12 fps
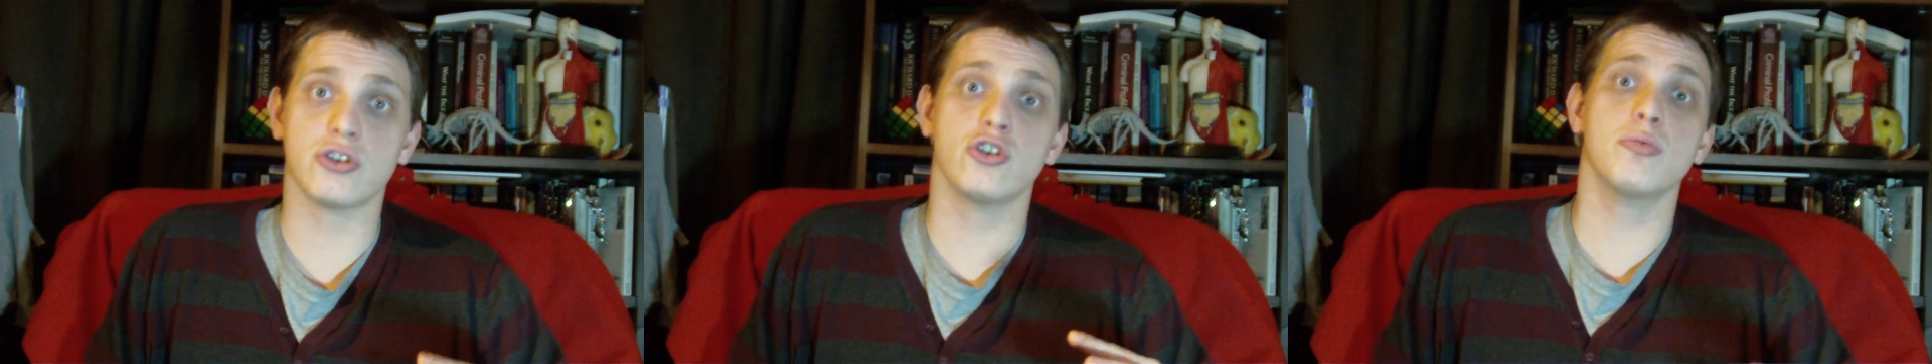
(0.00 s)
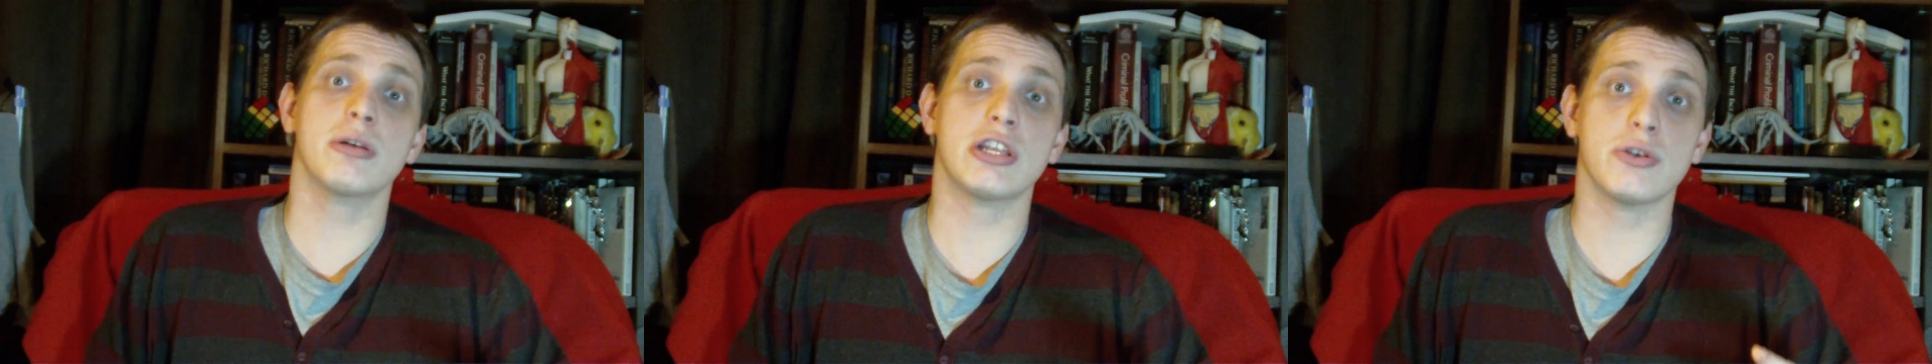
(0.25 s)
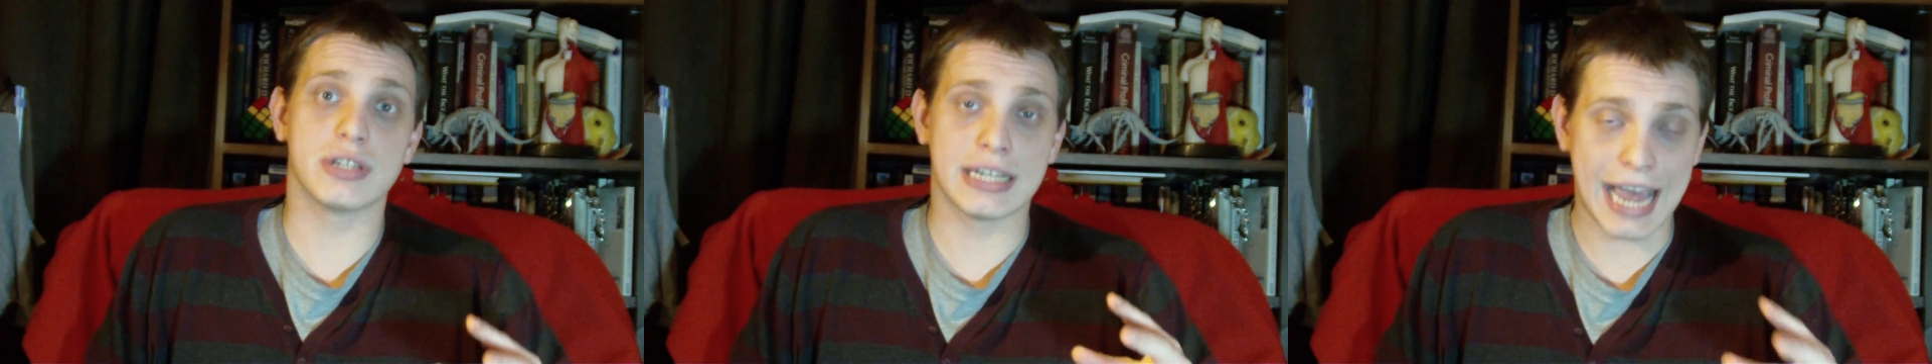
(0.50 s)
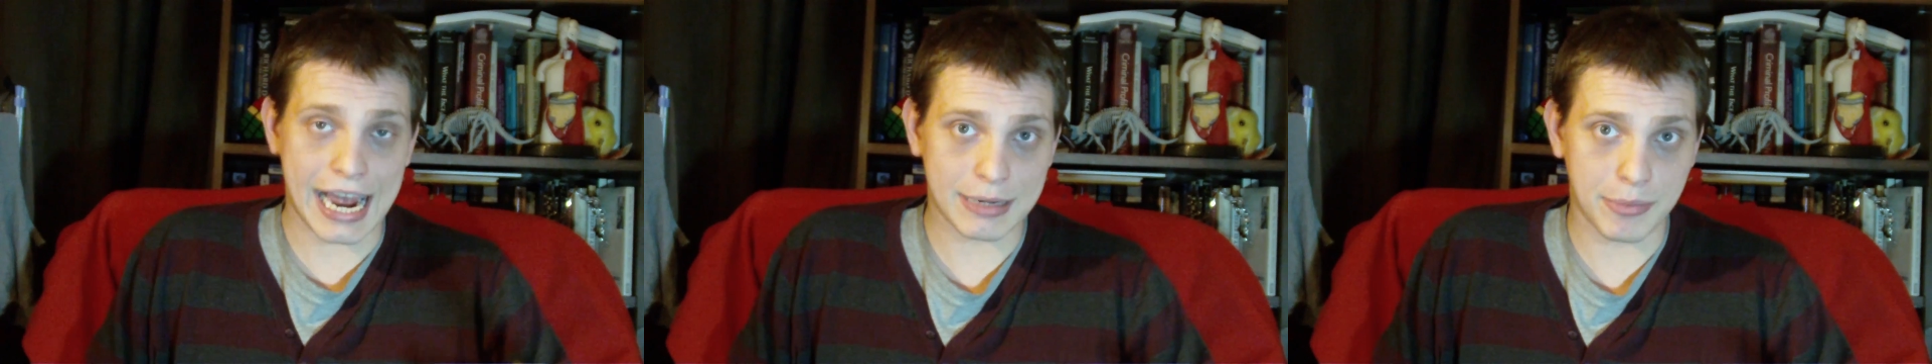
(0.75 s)
normally used an
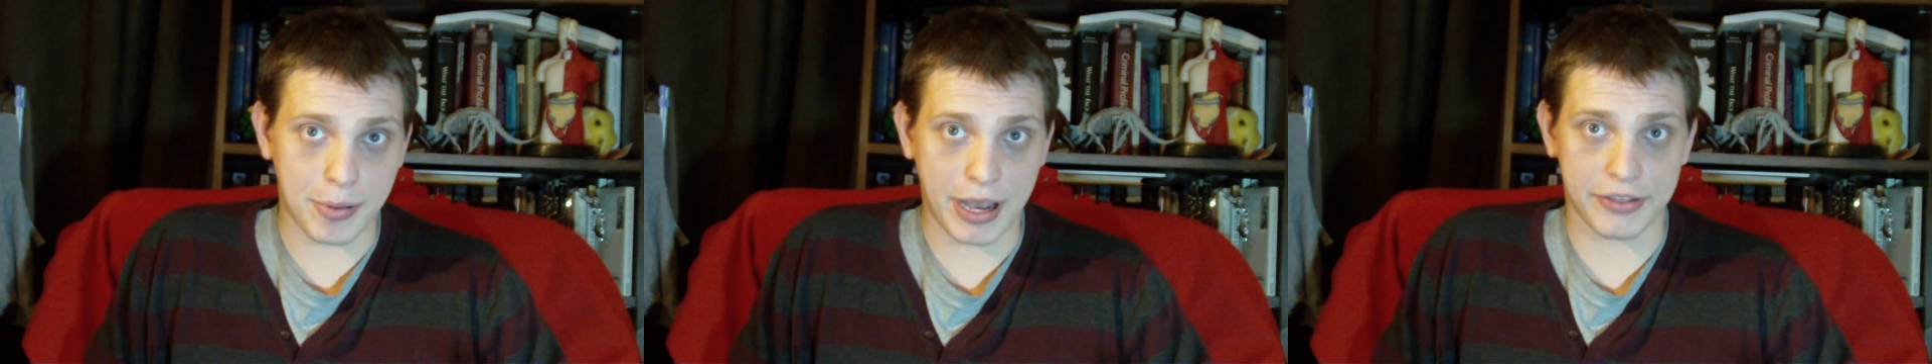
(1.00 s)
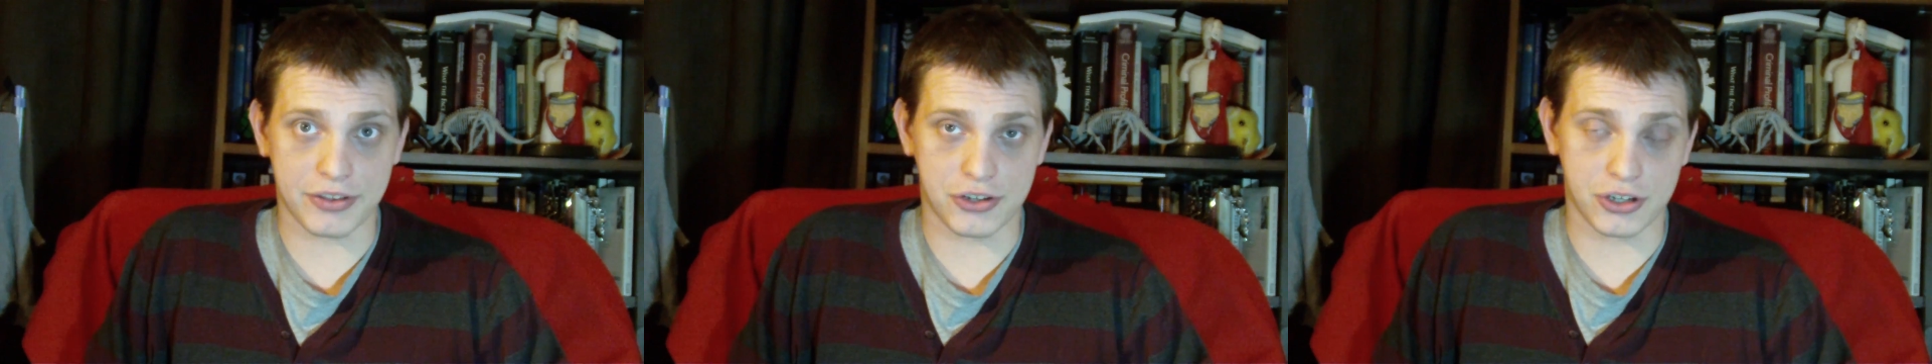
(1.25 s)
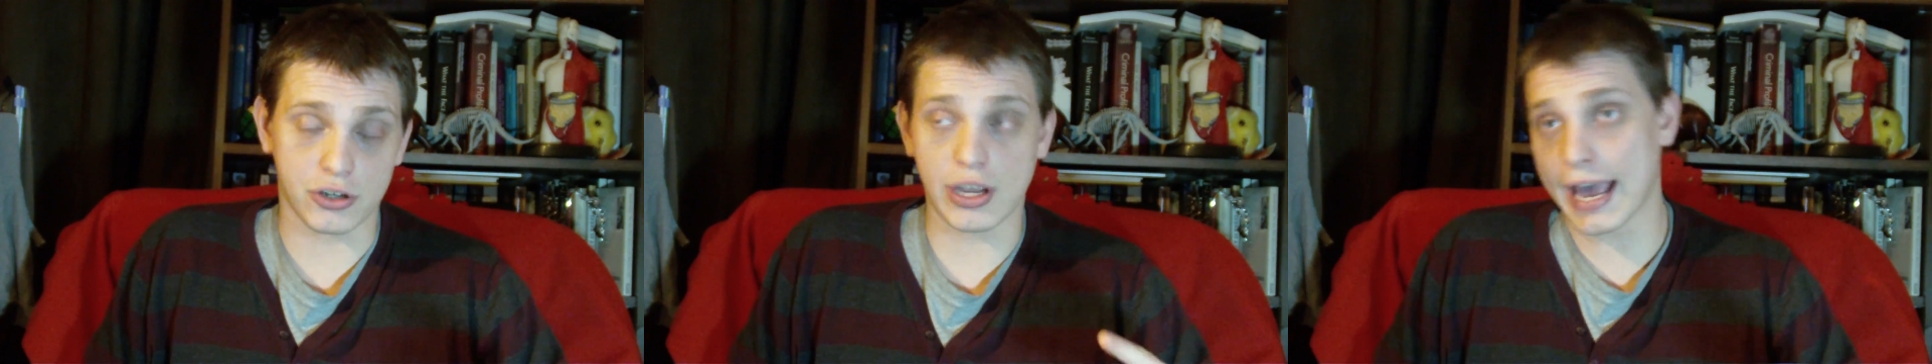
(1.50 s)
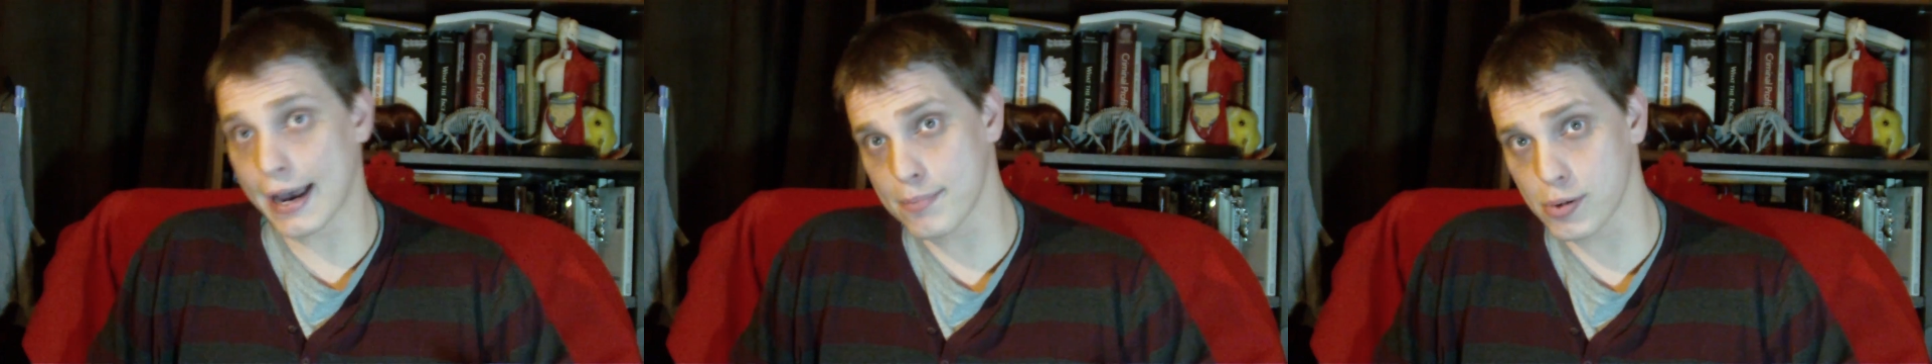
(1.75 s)
animal pathogen,
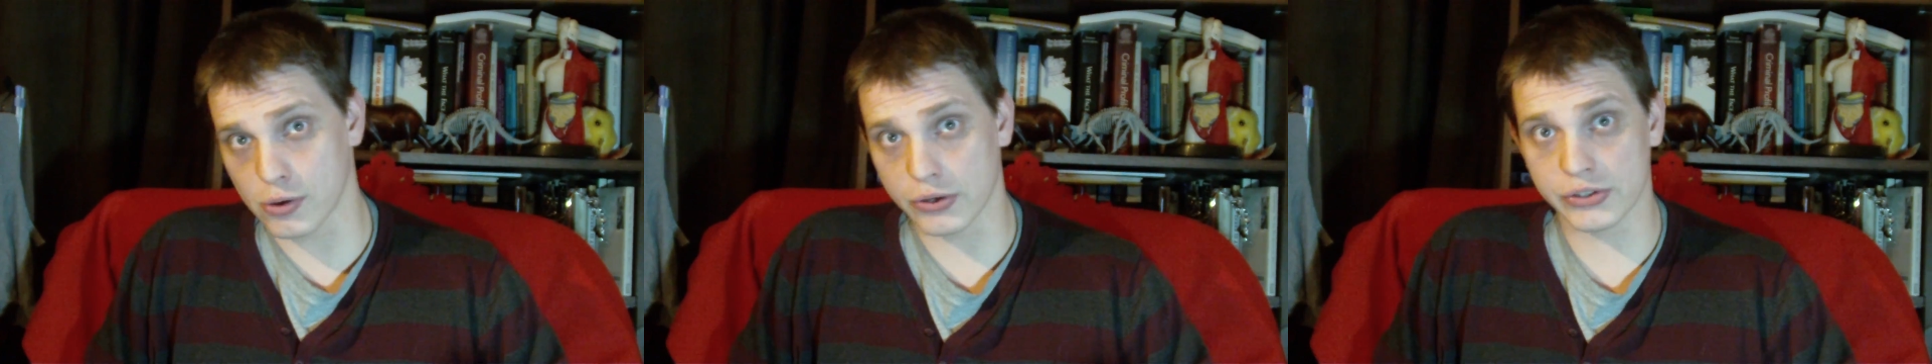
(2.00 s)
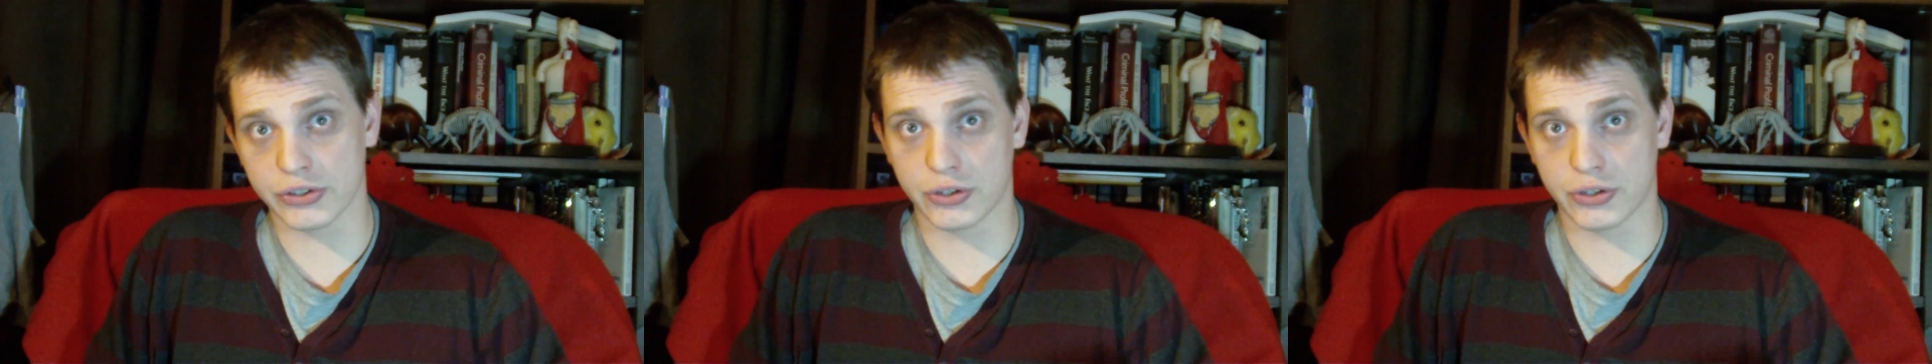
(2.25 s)
cowpox,